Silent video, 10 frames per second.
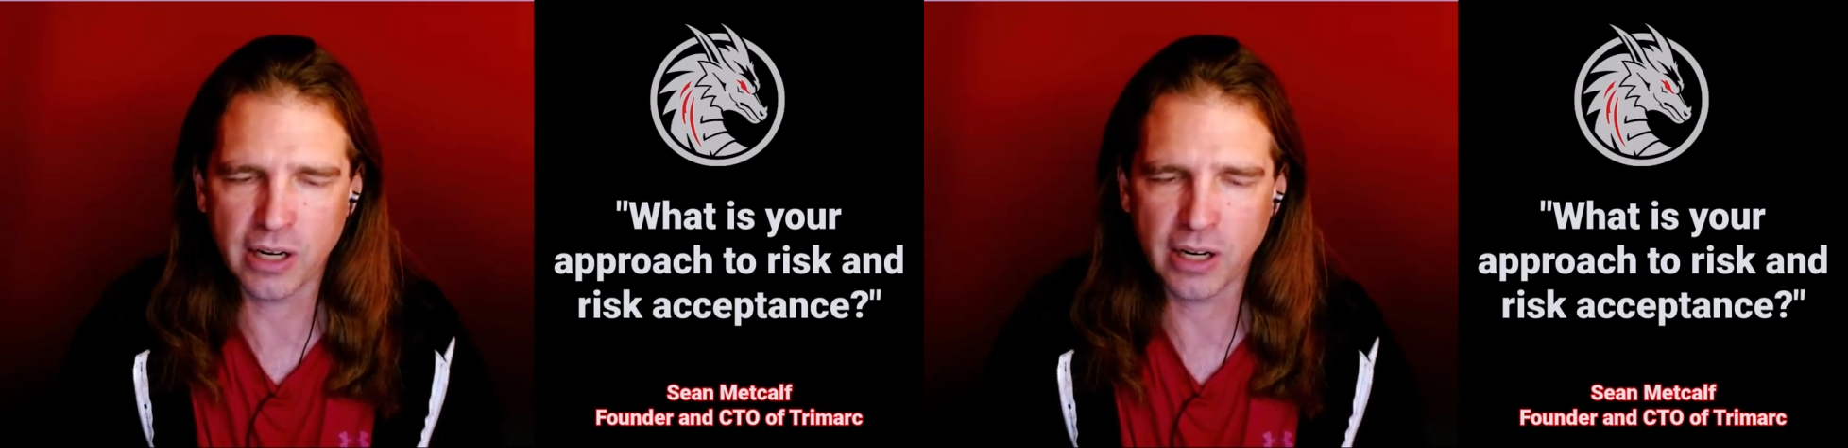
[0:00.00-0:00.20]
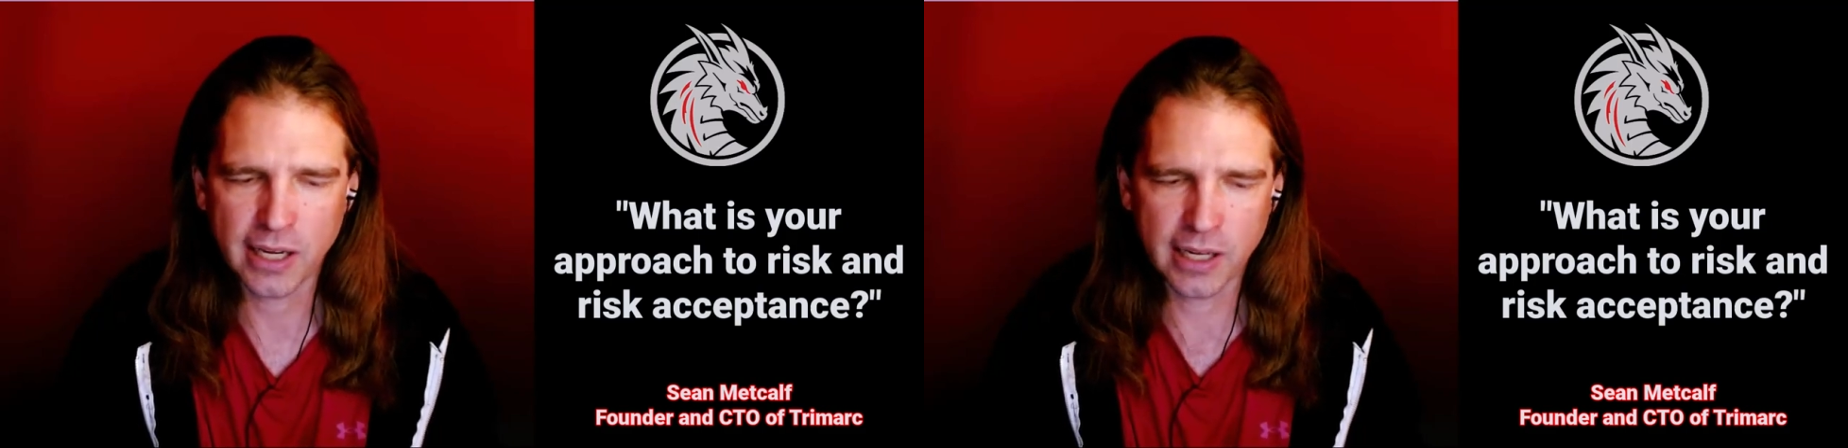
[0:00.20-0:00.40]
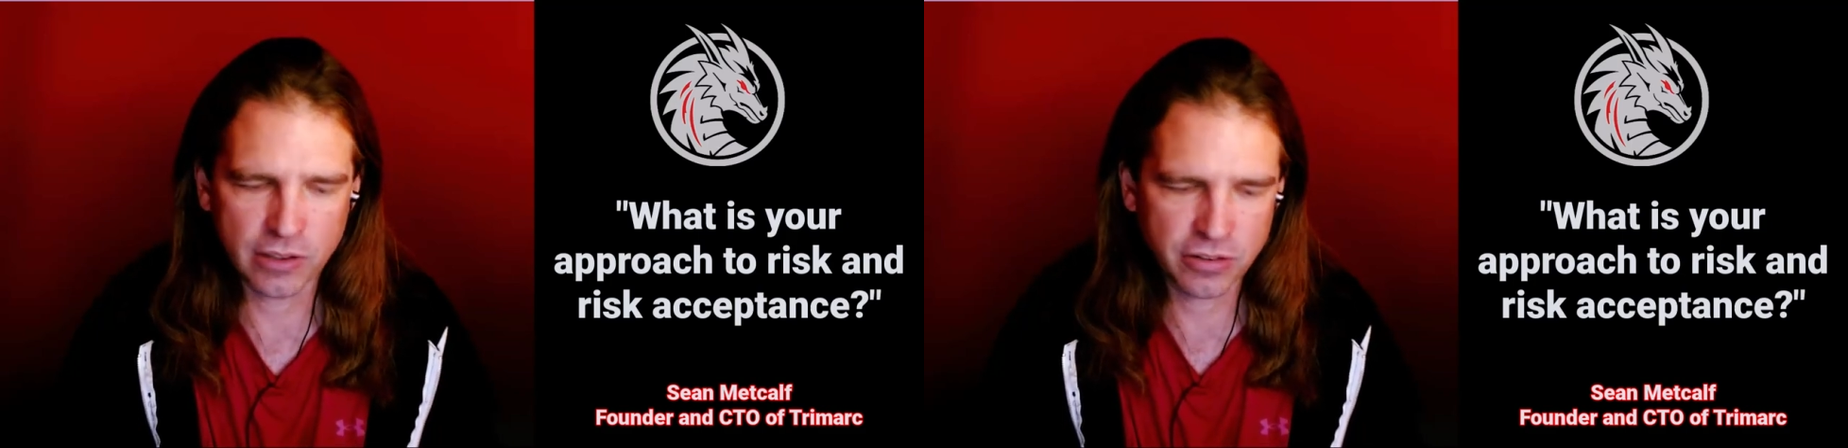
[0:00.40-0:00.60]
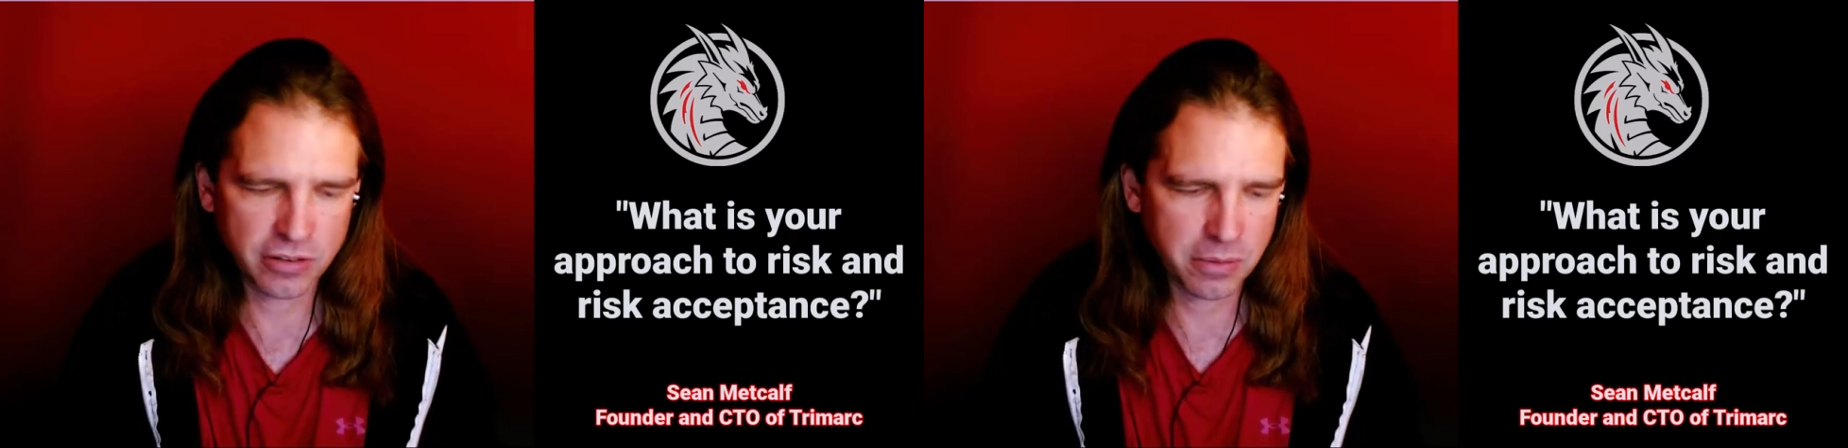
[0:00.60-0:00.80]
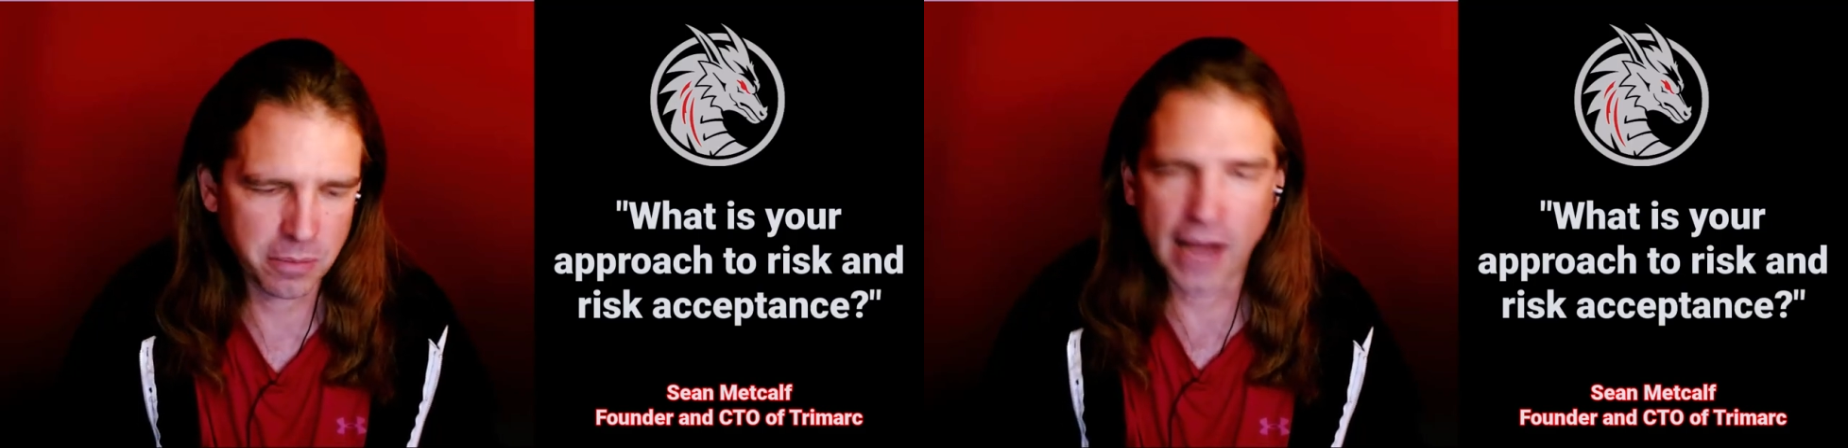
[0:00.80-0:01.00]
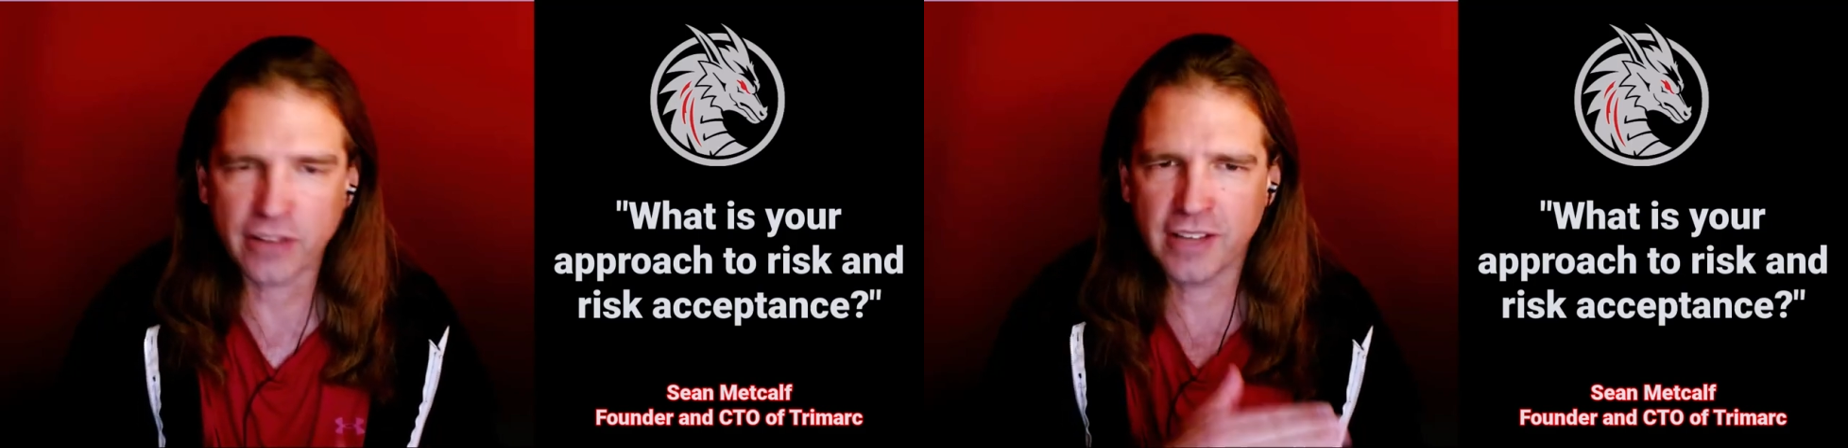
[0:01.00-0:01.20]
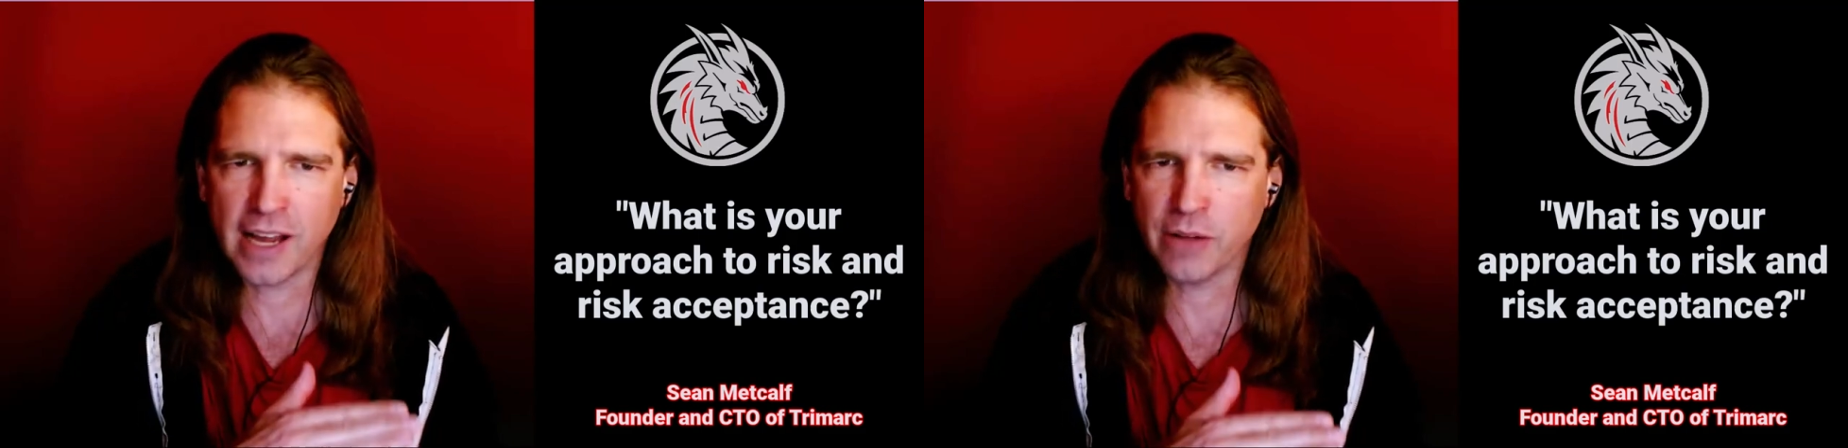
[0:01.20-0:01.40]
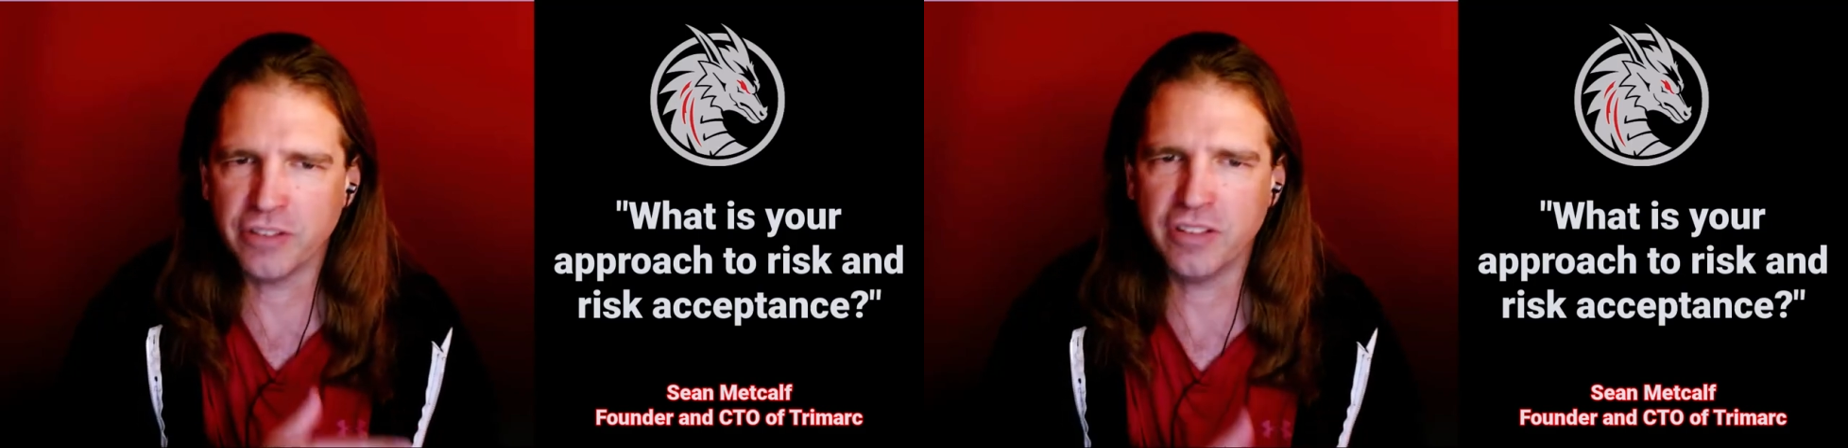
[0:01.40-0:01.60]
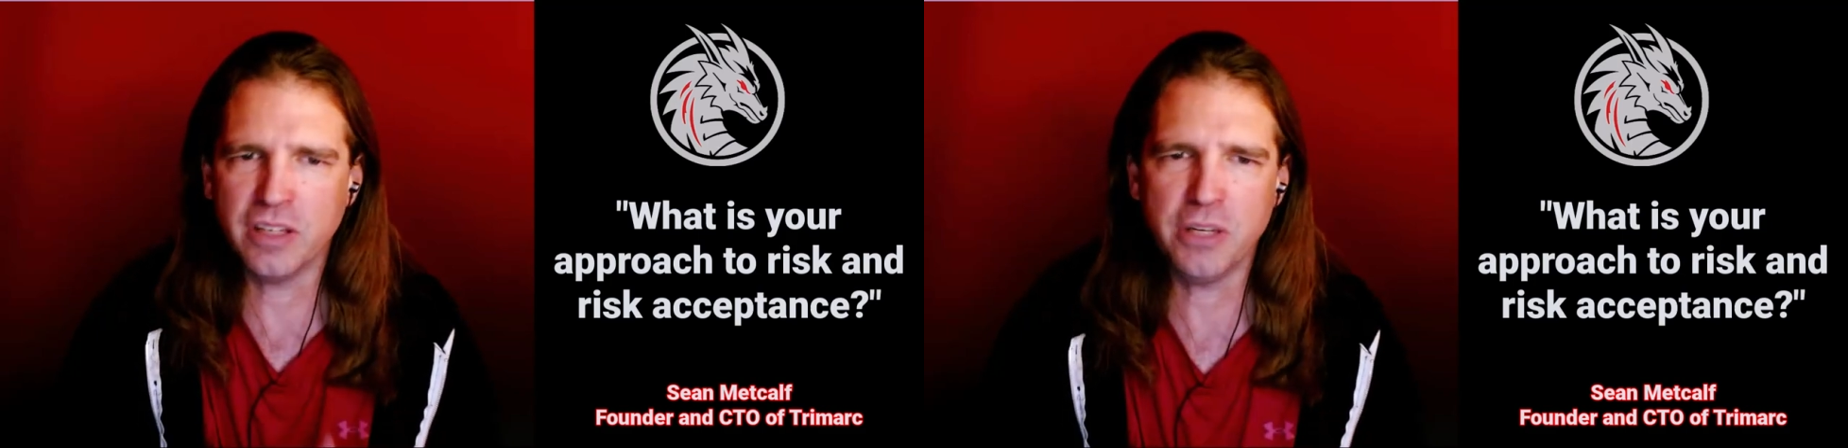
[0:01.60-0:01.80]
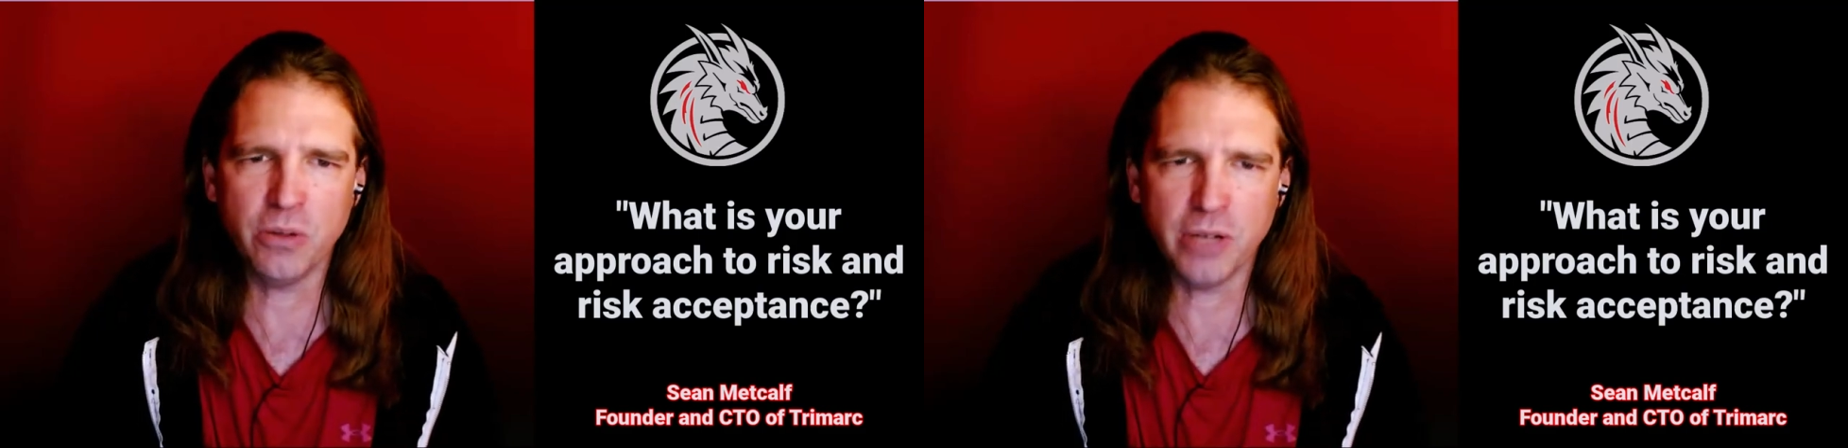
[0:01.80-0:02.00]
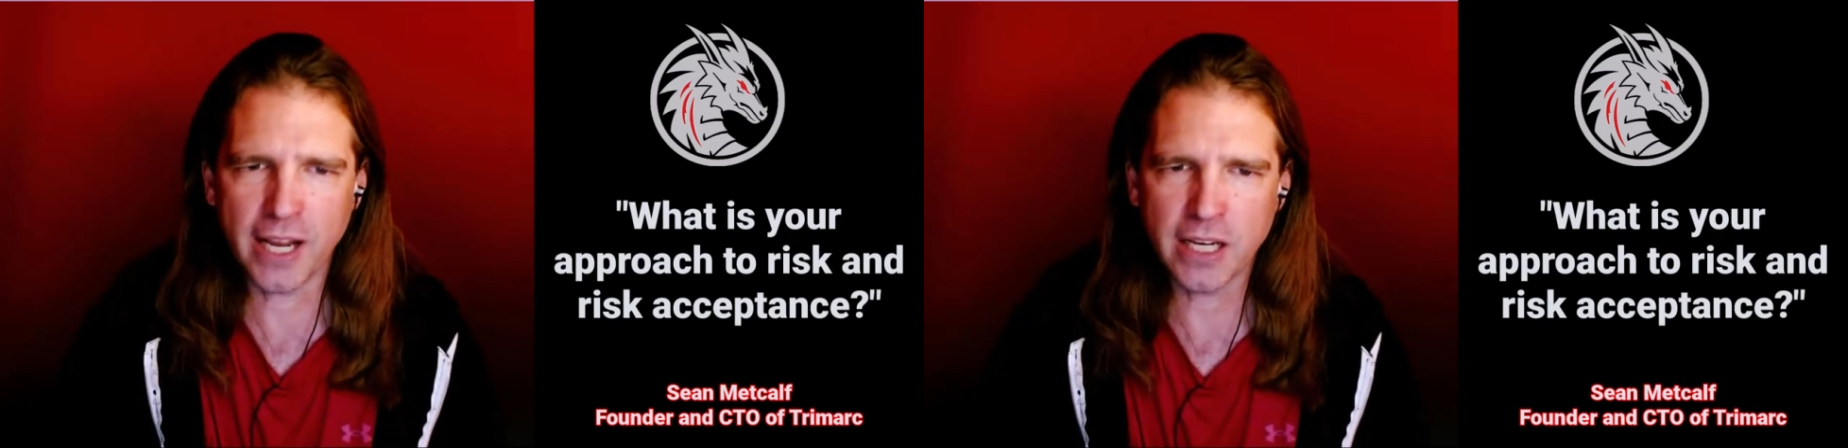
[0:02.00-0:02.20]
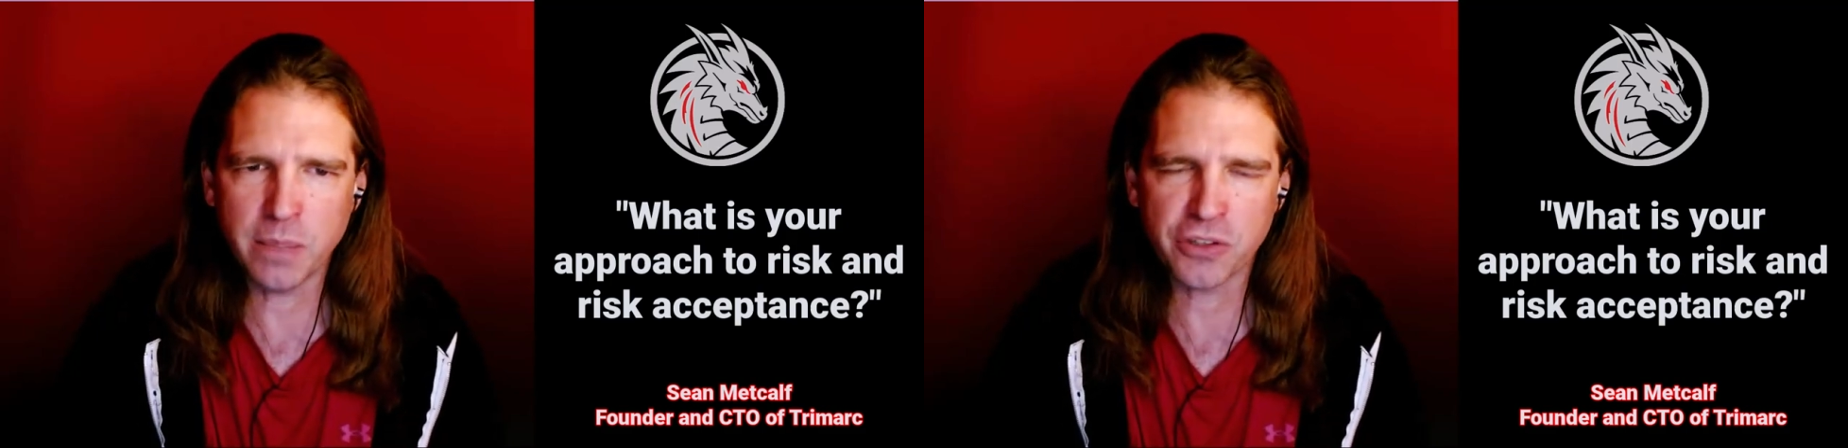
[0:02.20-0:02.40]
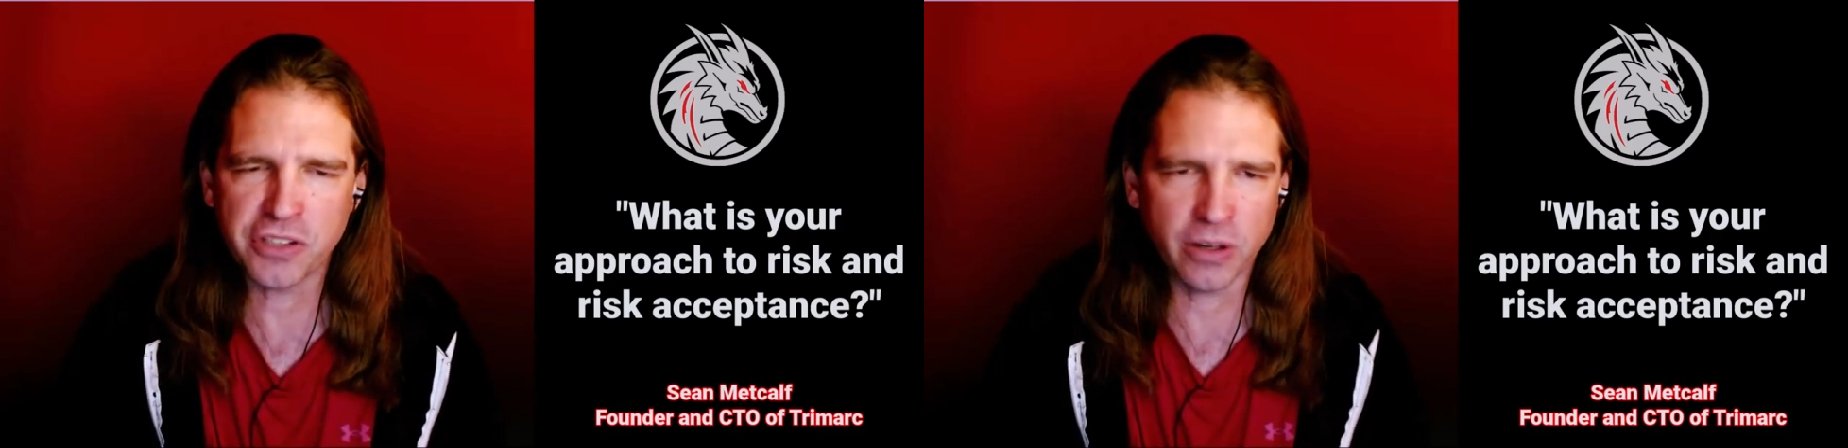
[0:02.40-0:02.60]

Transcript: it's maxing out the CPU to 80%